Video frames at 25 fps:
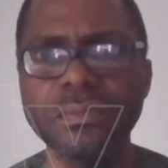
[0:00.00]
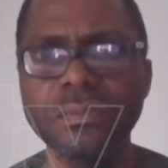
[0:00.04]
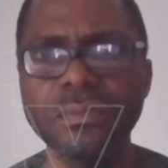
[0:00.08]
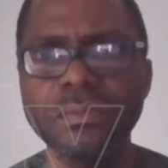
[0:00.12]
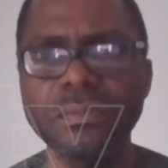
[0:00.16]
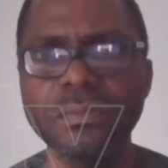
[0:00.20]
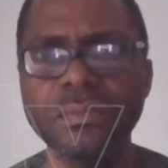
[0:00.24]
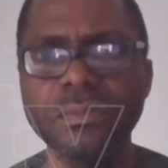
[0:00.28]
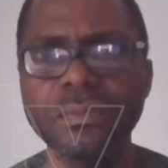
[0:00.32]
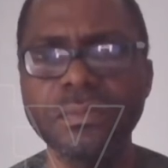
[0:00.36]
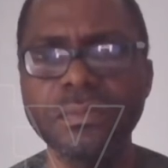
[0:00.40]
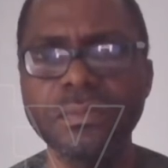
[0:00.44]

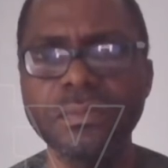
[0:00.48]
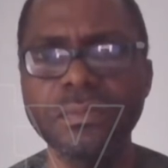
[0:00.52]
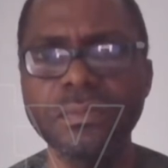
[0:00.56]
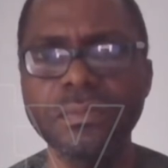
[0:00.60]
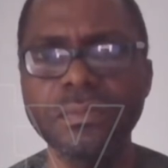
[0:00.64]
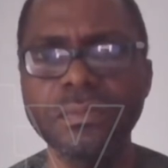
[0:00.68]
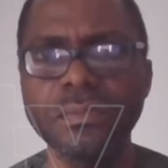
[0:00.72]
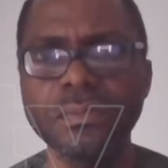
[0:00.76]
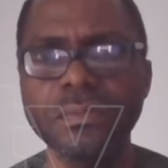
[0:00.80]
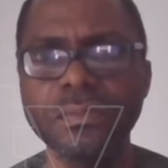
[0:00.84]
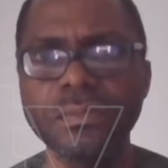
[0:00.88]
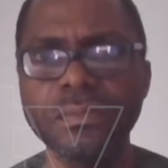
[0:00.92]

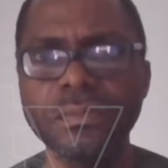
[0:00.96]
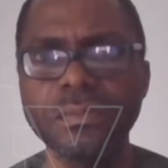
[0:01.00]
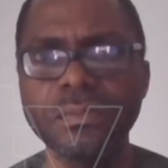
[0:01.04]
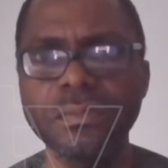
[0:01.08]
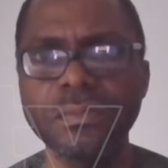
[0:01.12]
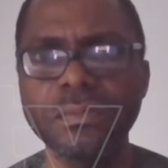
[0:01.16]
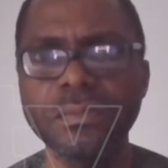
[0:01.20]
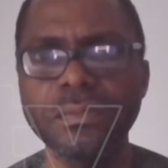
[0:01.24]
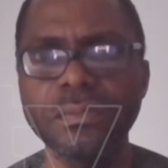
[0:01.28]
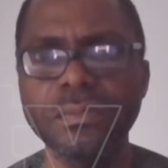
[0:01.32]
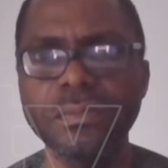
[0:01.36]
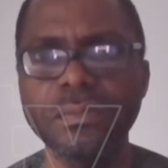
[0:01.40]

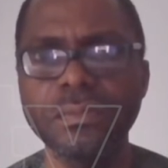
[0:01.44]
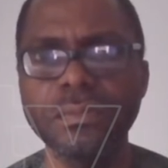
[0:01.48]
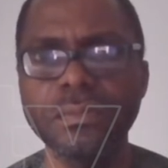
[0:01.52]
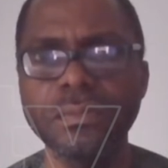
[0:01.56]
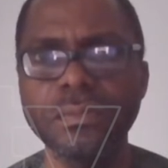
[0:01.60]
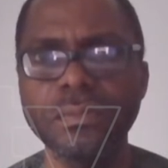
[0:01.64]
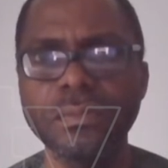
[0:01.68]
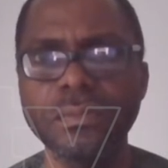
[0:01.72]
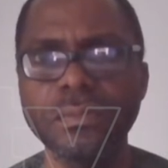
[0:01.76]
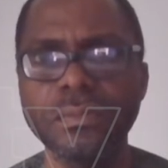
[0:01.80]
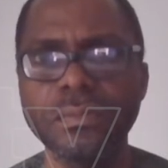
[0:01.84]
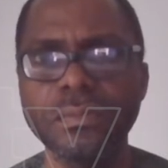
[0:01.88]

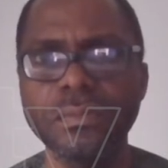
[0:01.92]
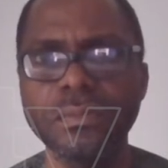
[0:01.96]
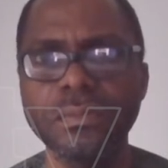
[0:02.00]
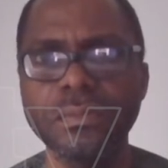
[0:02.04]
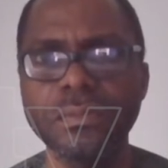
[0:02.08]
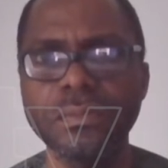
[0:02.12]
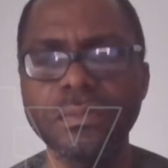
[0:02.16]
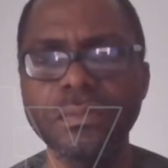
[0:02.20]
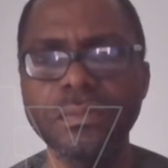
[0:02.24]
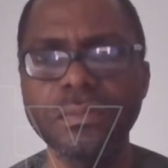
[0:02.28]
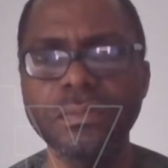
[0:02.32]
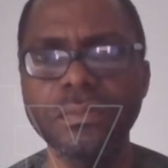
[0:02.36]

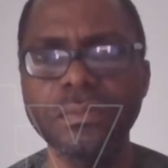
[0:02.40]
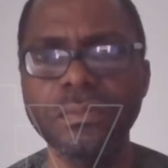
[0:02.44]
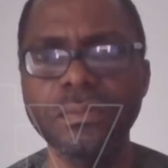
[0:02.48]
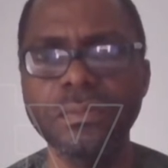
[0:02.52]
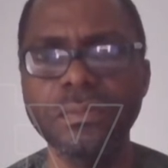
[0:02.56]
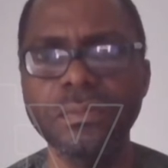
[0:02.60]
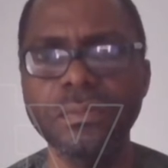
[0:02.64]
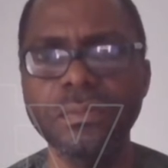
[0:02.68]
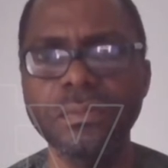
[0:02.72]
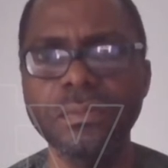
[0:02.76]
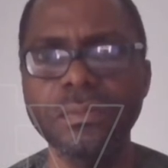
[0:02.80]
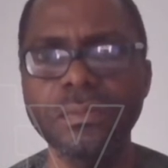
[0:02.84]

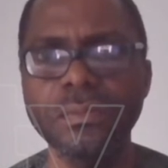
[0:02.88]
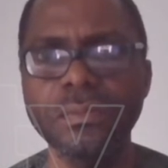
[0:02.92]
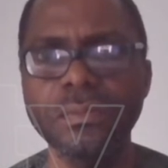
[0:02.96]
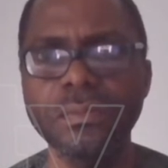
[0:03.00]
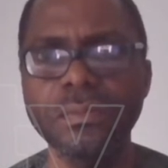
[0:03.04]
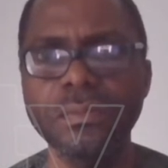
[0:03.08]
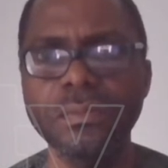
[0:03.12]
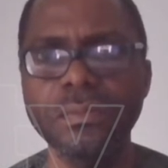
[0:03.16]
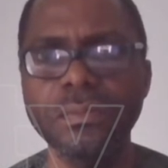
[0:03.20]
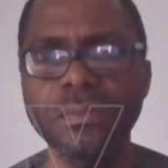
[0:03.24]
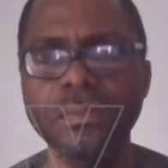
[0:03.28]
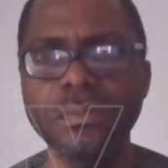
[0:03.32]

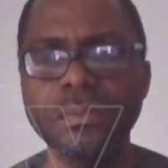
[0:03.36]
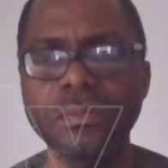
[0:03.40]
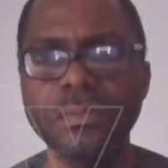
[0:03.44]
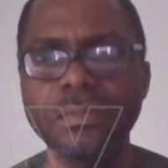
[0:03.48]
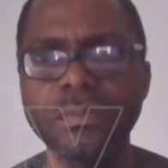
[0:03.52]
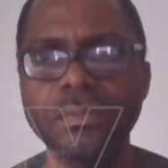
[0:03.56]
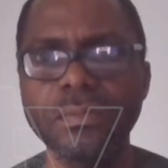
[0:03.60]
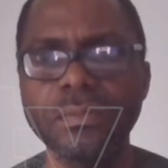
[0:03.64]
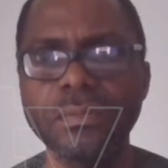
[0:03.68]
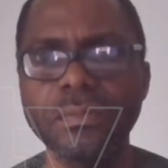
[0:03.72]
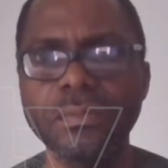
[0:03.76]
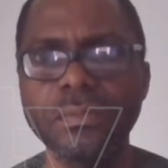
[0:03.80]

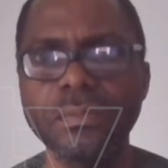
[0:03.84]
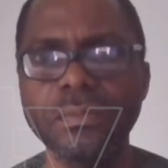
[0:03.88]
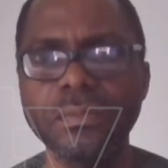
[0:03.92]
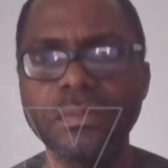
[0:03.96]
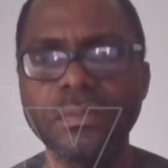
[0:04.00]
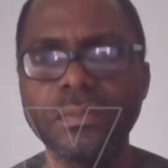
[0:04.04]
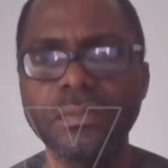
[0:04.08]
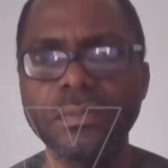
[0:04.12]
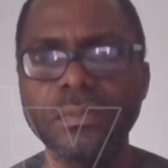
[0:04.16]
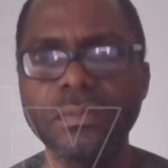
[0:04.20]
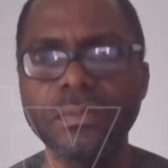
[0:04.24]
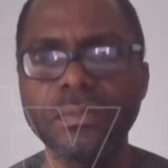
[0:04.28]

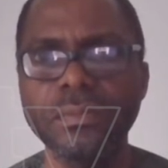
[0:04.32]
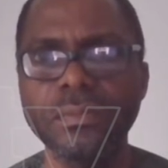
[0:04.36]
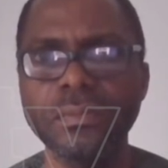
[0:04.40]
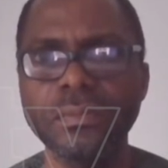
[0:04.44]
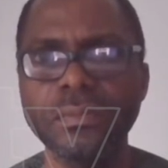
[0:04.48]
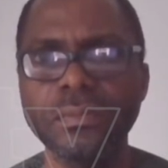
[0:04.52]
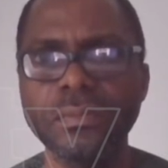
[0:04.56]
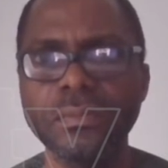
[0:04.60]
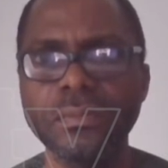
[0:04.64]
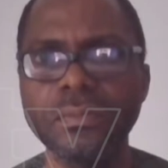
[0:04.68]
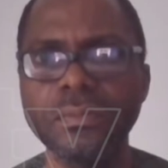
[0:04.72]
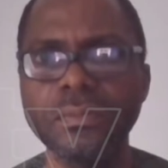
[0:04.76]

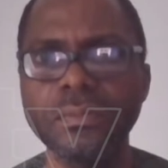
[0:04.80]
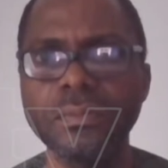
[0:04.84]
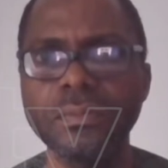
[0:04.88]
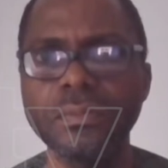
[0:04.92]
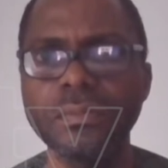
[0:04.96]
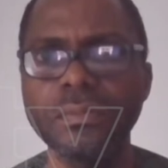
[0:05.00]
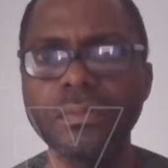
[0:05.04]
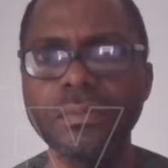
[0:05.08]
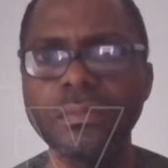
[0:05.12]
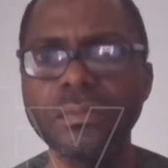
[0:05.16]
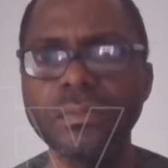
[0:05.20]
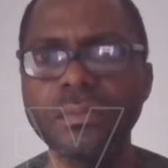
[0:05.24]

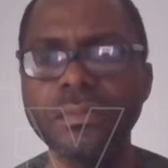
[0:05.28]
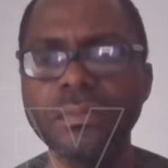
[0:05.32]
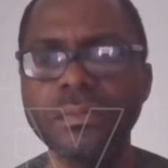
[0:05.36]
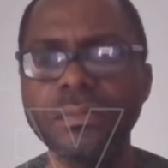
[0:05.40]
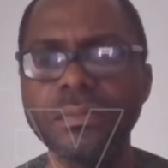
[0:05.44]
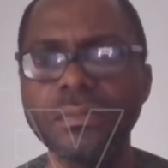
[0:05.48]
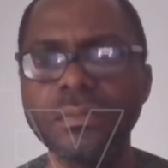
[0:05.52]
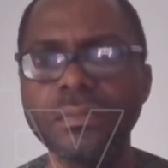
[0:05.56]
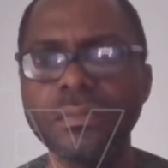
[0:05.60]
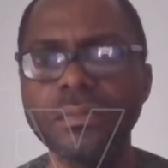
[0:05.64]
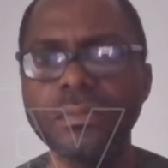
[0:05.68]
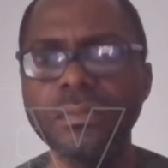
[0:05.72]

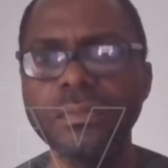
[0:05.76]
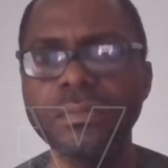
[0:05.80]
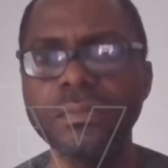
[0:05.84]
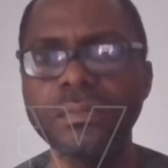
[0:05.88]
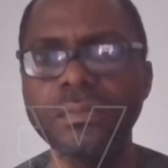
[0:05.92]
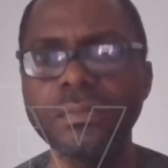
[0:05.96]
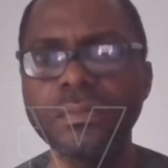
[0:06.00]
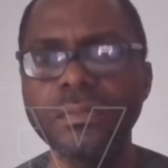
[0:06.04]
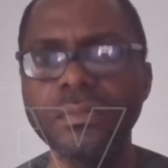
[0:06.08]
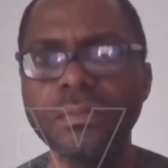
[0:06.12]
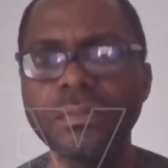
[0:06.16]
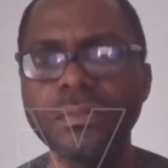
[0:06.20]

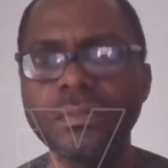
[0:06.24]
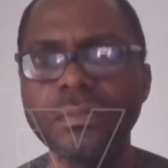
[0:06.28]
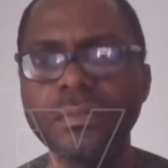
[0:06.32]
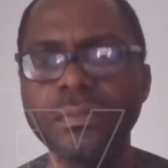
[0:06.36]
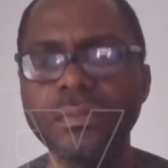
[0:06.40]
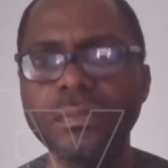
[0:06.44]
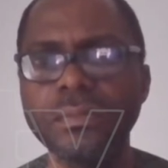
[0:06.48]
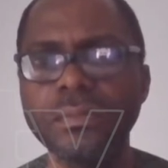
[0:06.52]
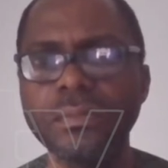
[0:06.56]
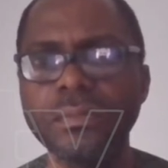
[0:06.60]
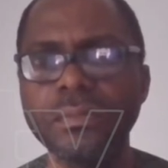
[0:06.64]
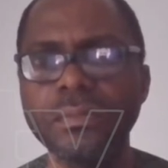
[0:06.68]

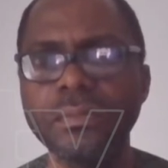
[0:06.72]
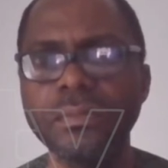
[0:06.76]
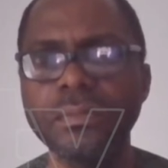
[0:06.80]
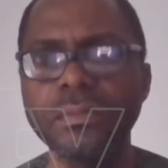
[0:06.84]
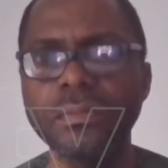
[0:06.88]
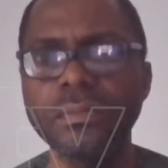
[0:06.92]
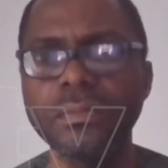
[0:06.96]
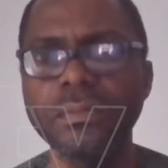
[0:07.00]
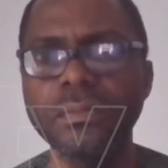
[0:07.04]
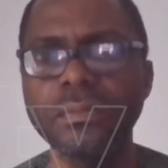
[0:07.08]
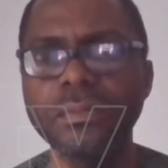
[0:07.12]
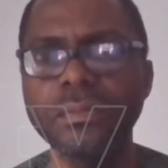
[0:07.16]

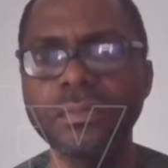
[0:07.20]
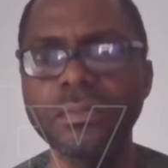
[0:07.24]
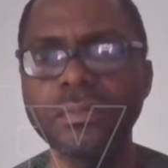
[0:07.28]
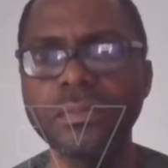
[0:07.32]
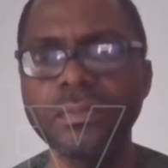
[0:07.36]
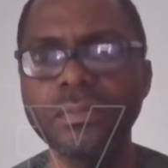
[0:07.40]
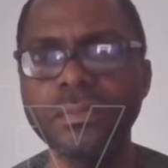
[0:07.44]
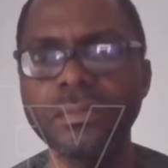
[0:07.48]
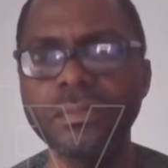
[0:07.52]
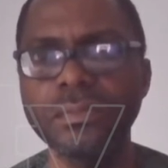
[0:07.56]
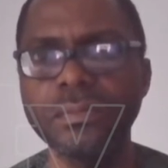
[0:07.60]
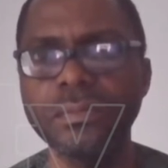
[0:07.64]

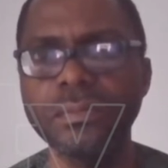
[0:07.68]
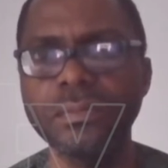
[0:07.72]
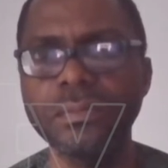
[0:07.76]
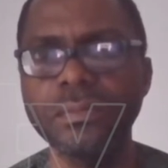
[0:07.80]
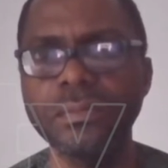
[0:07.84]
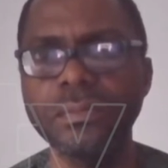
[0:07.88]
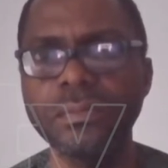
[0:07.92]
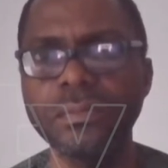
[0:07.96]
This person isn't speaking.